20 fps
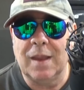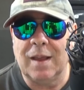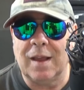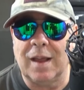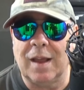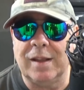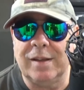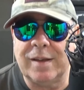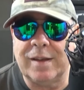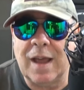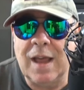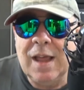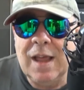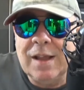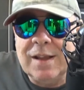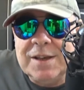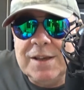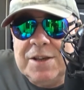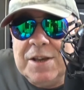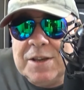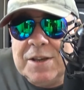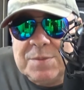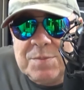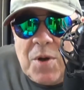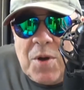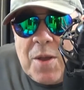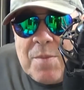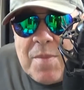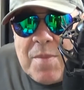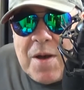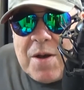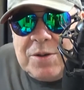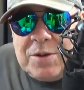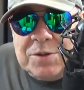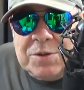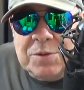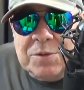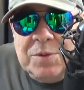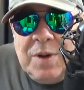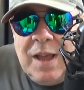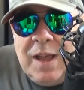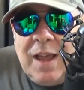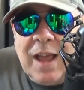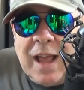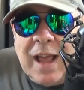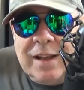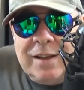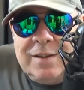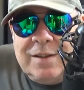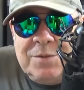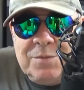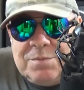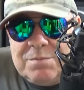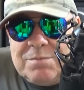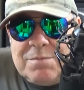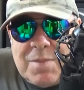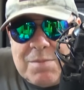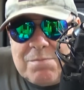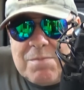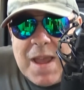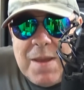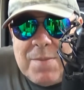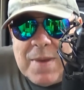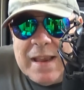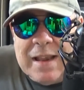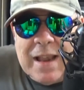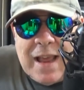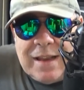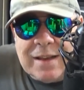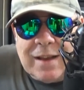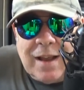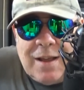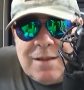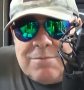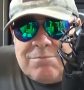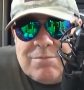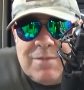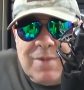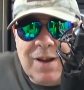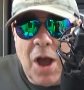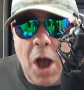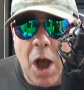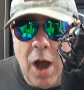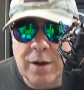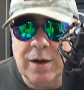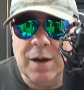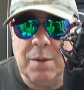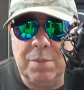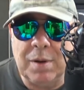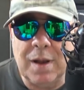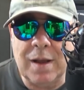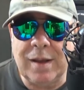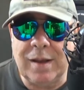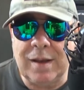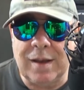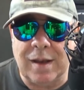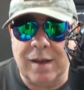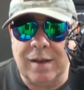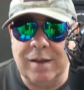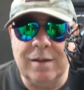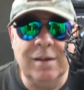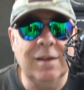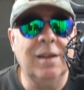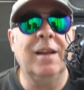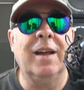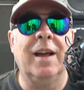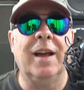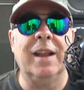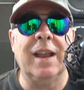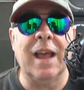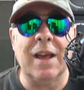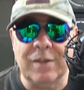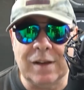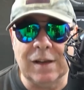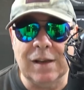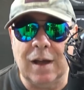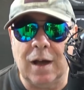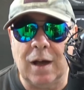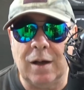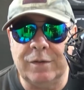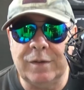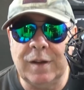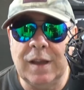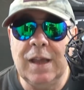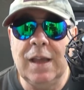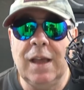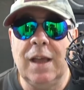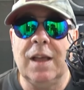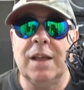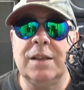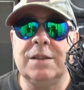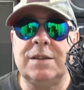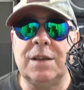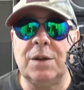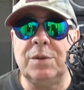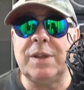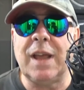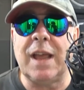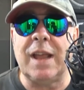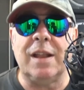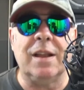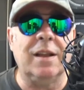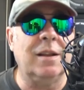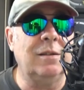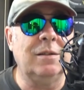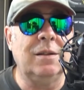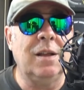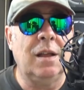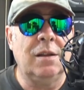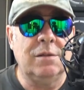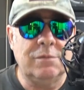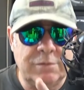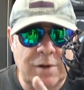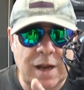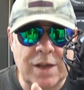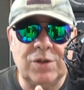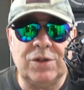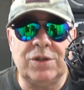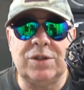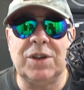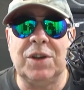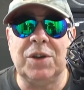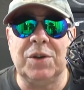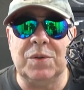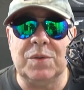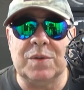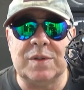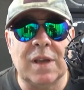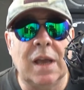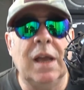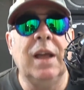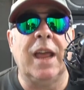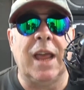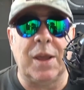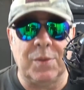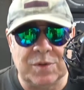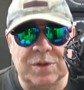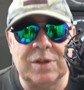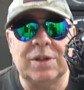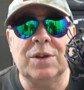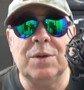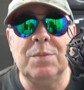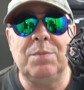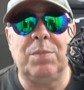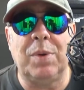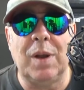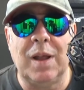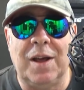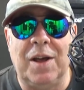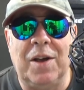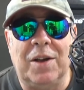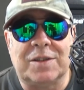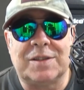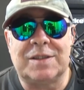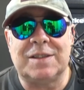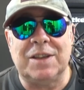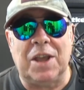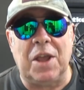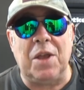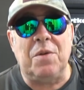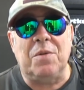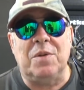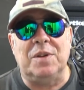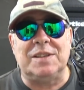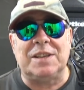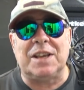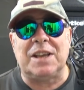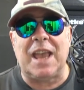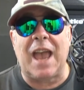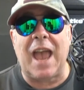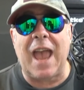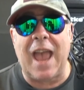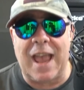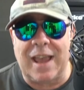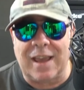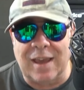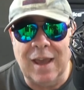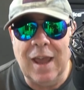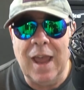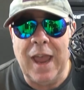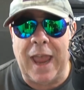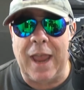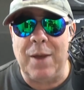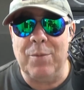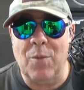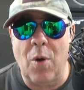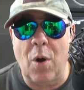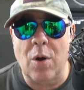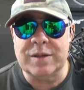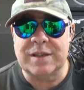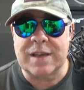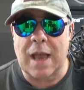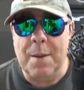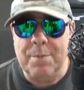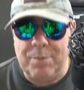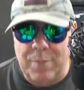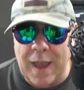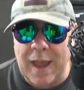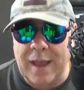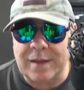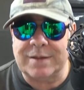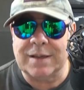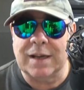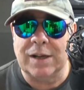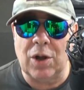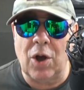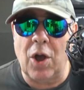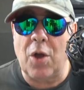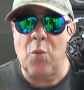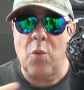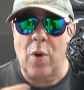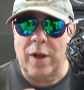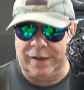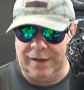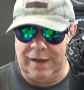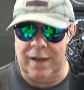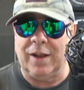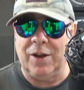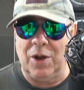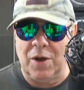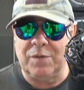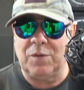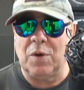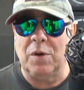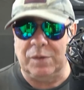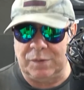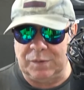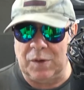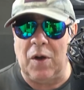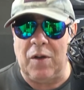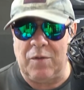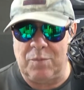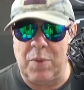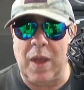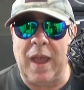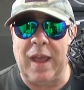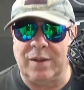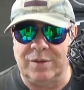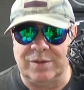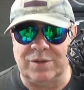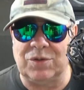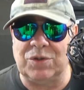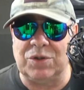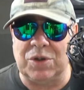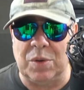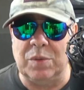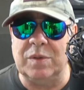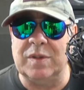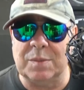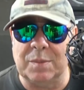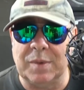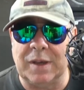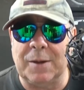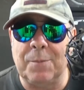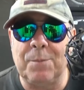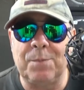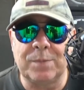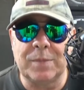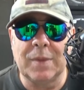and this is my Marshall, and maybe later I'm going to plug it in and have a laugh. Until then, Red Shoes, it was a good blast. It was a gag, it was a bet, and I won it, and I've got £5 due to me.